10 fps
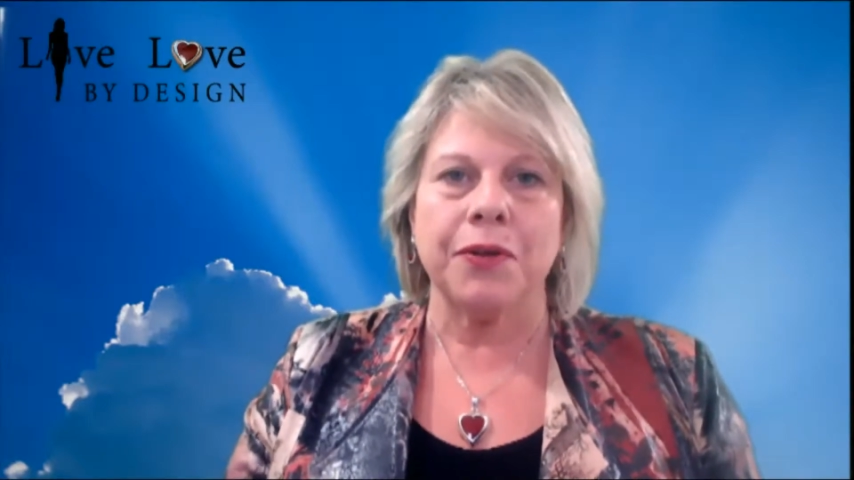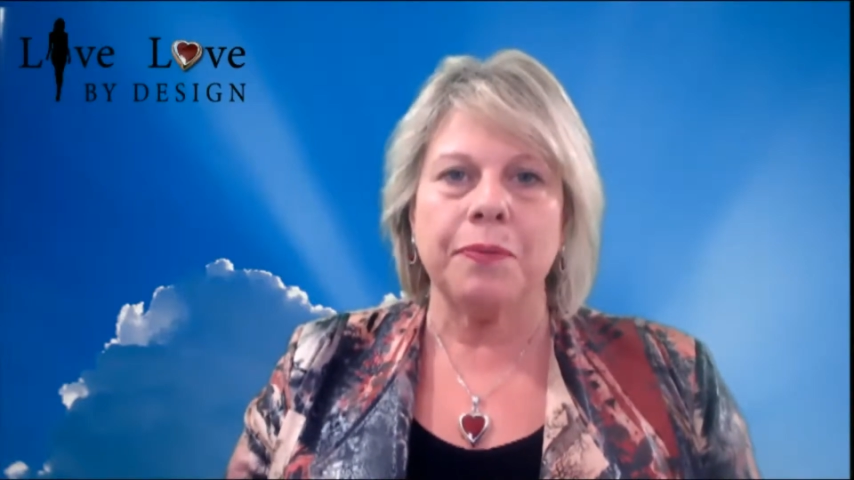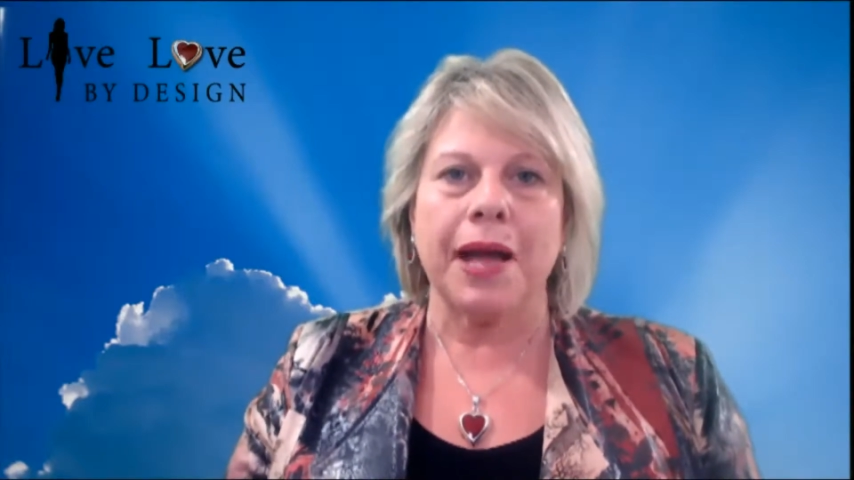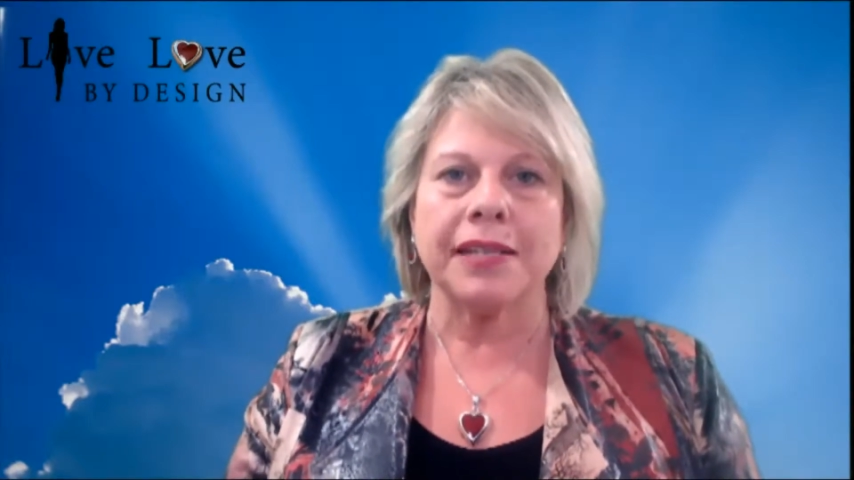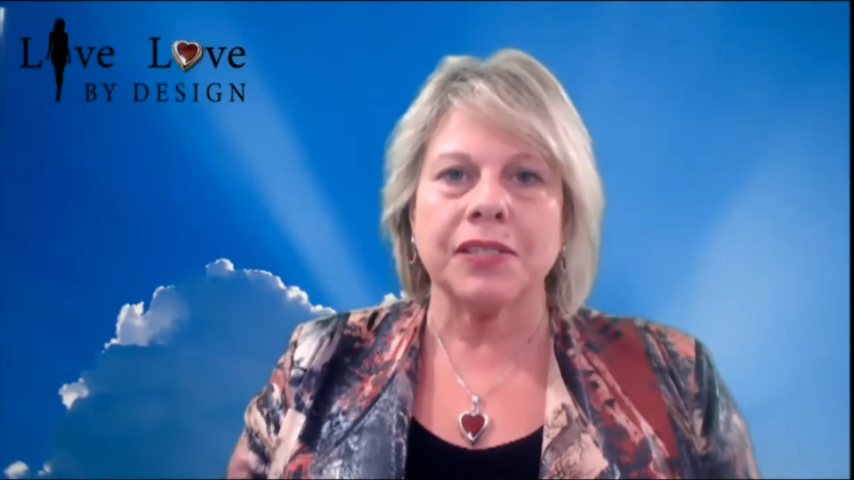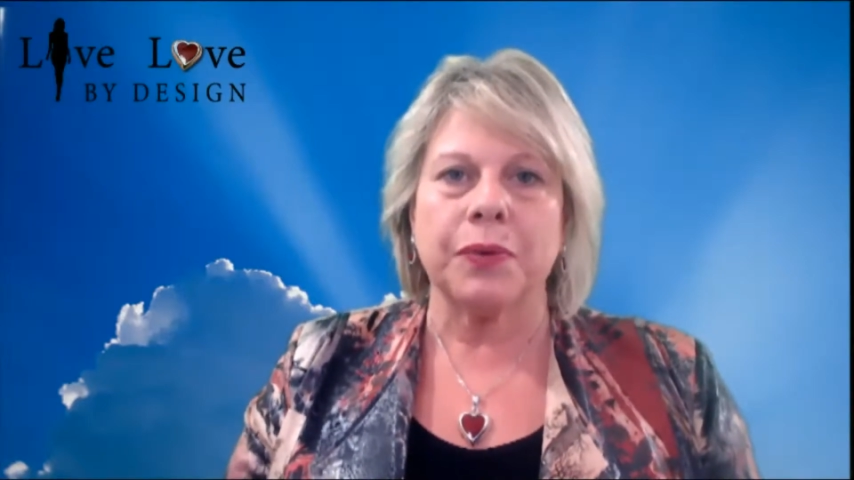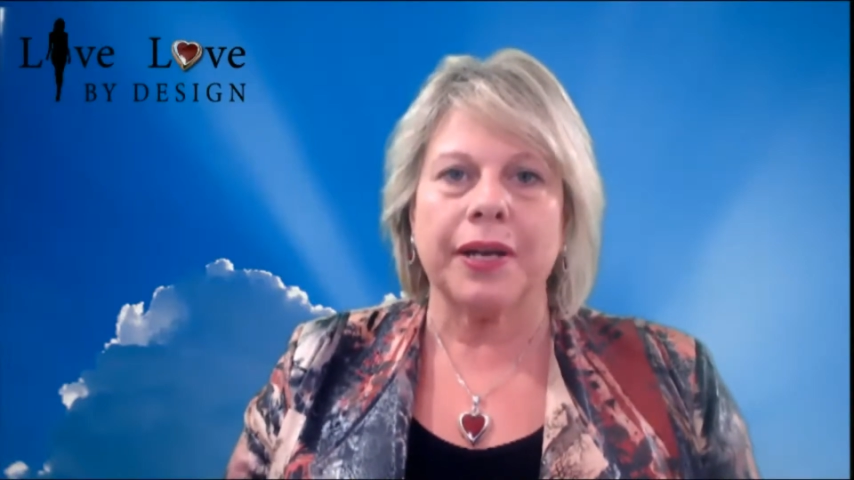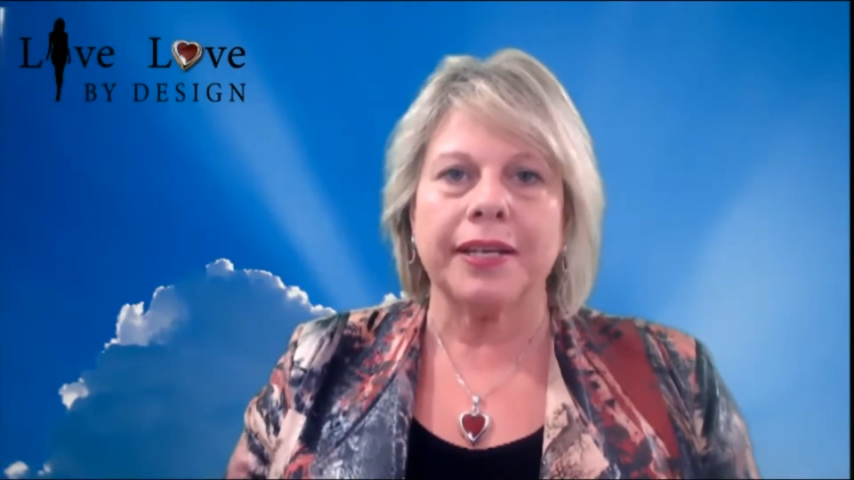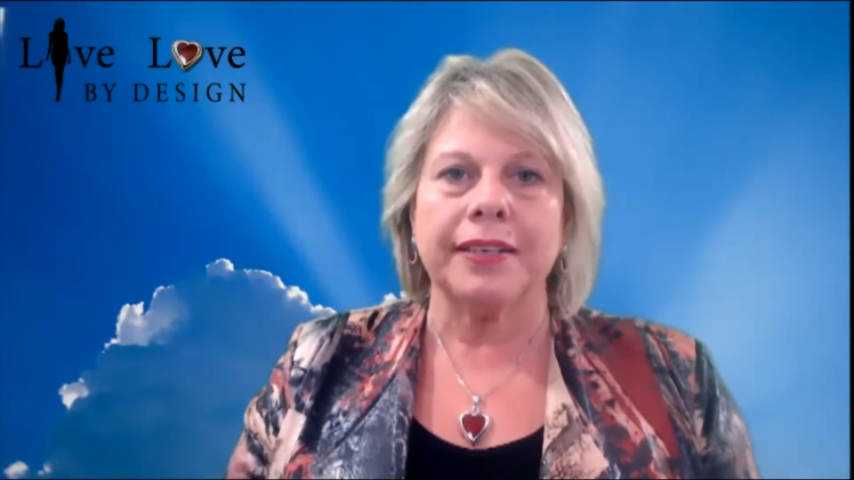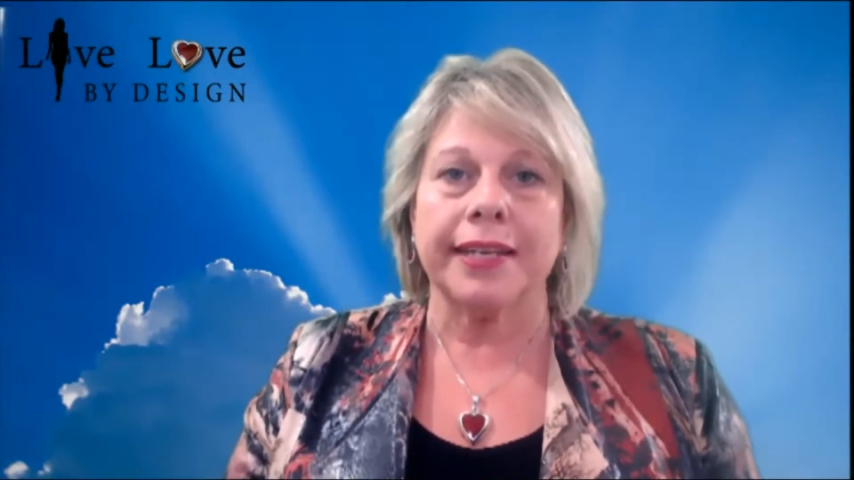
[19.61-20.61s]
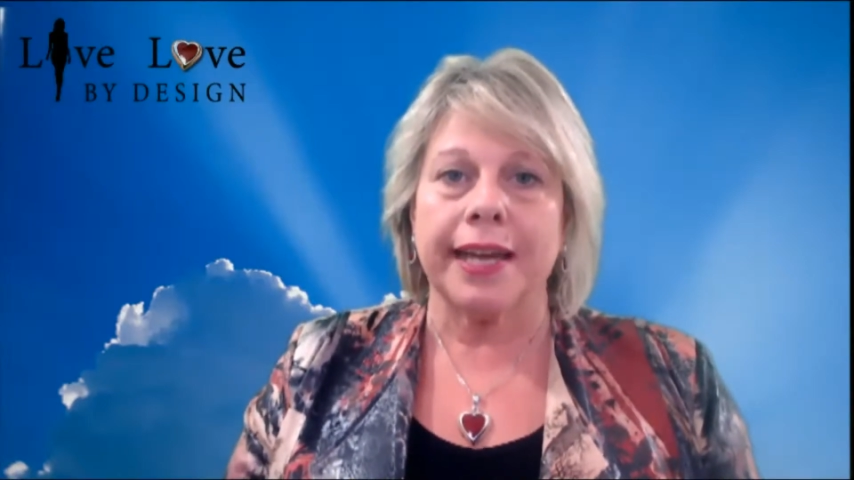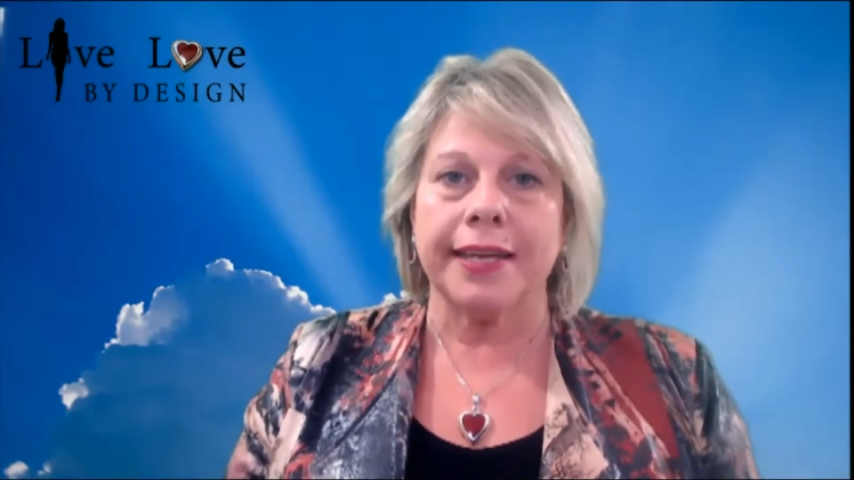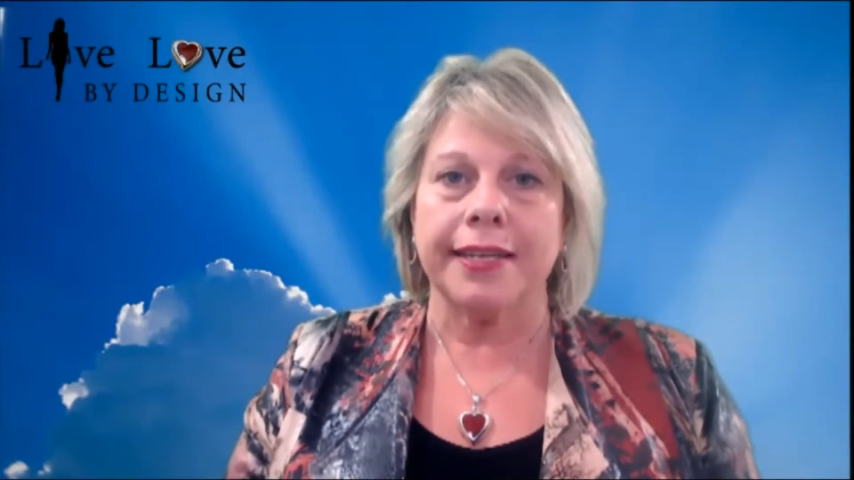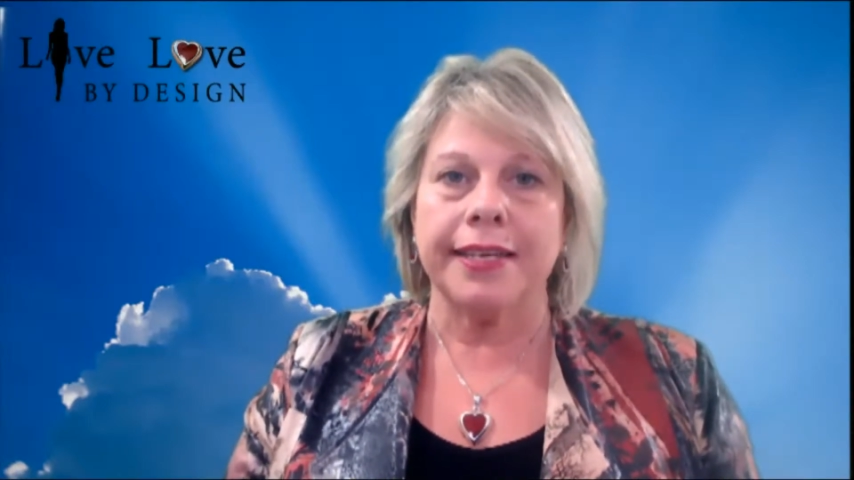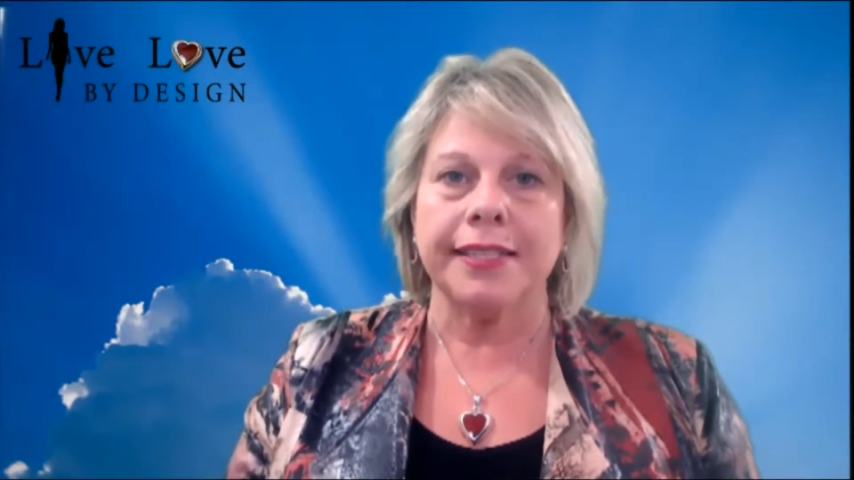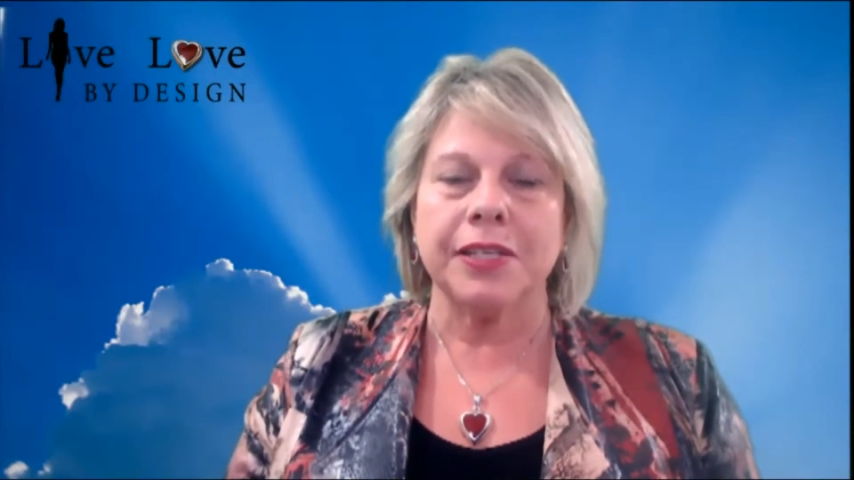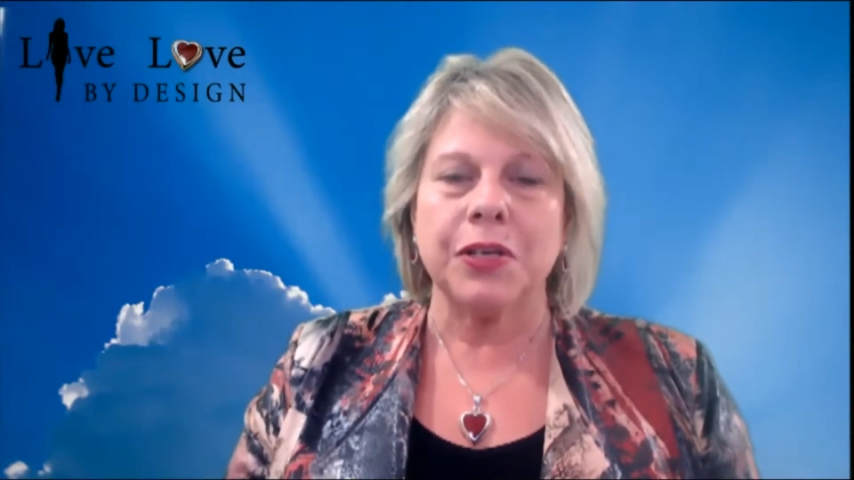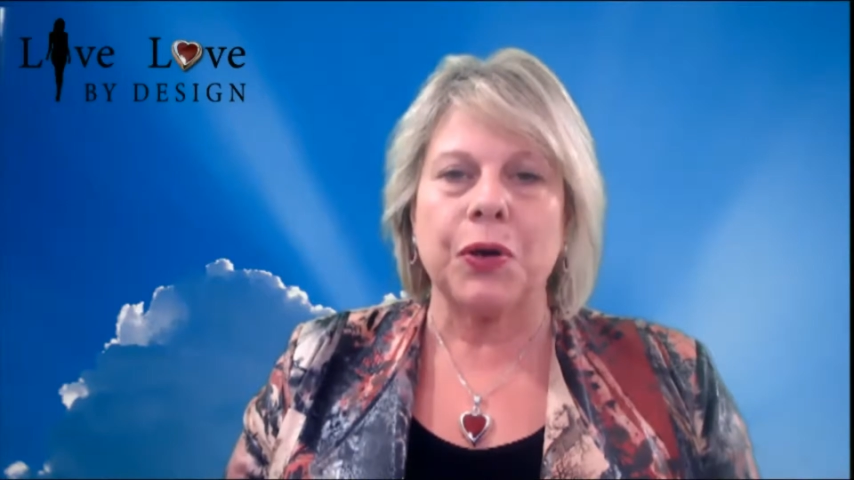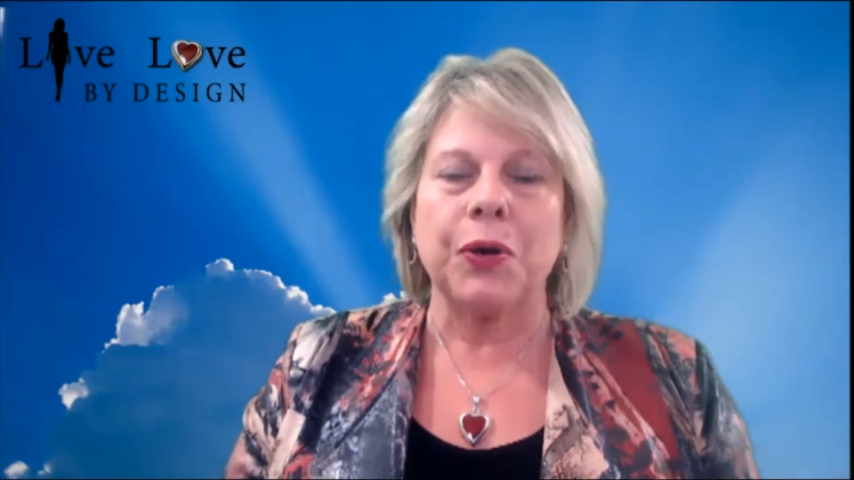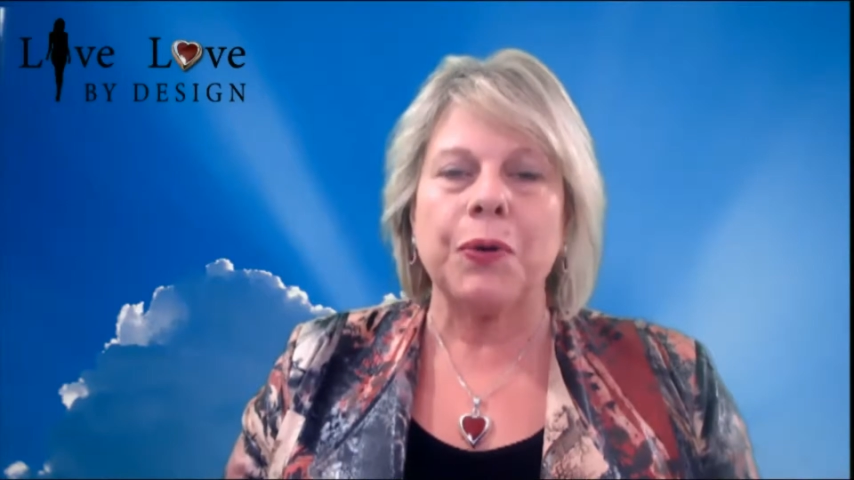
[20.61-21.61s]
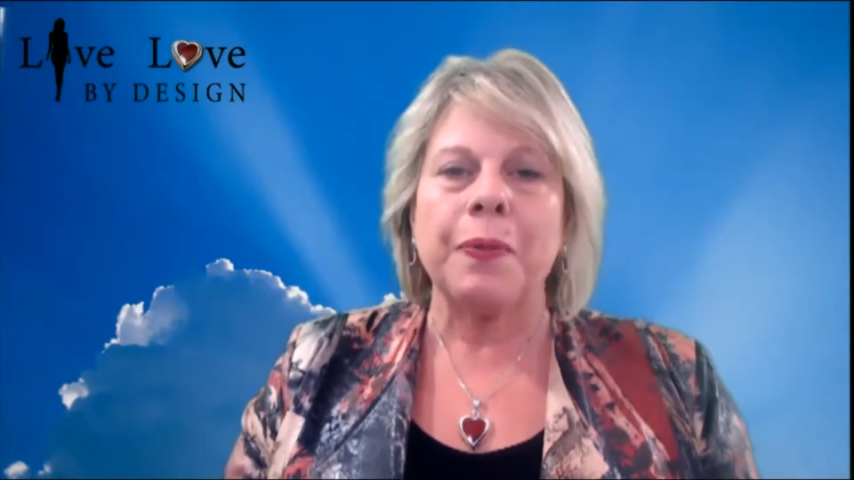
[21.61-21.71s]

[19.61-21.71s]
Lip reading: who passed away nearly 8 years ago,